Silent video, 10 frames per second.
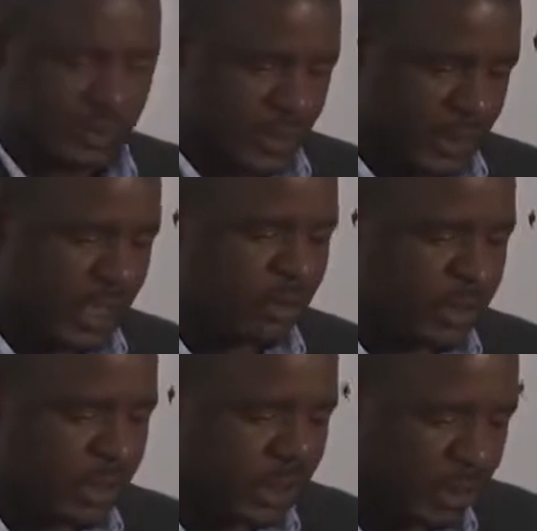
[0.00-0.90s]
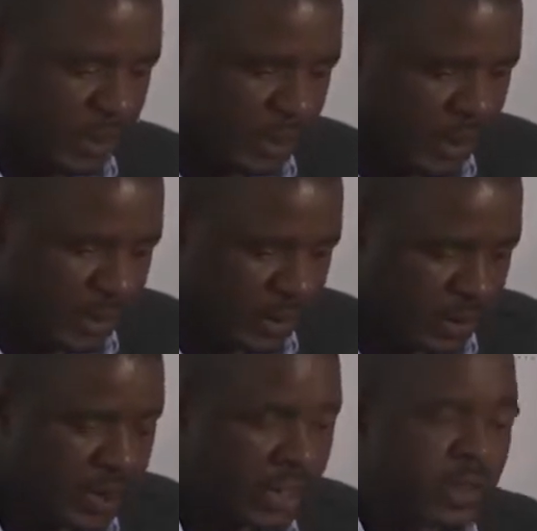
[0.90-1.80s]
established
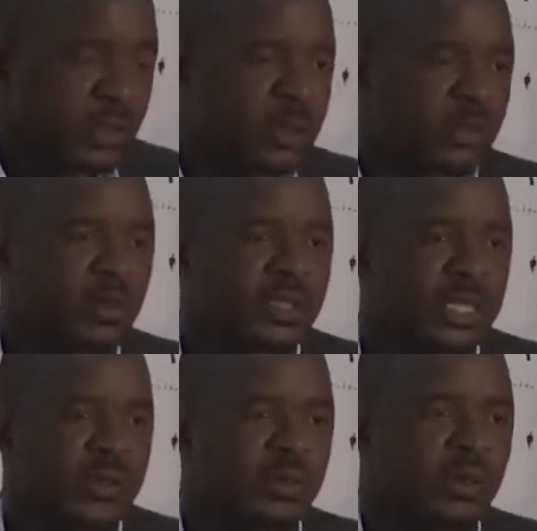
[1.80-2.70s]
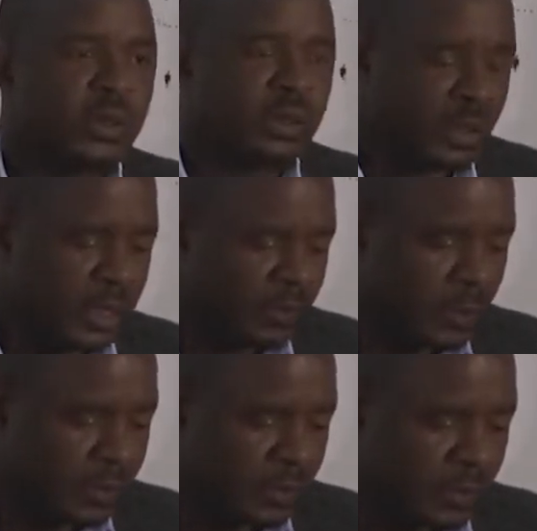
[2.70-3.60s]
serious contact with
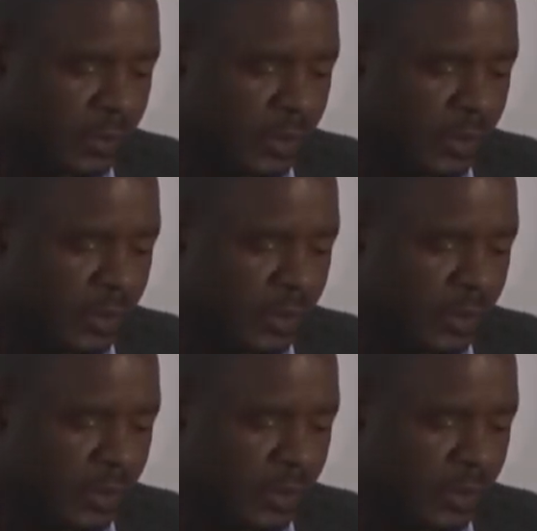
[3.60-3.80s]
Gabon.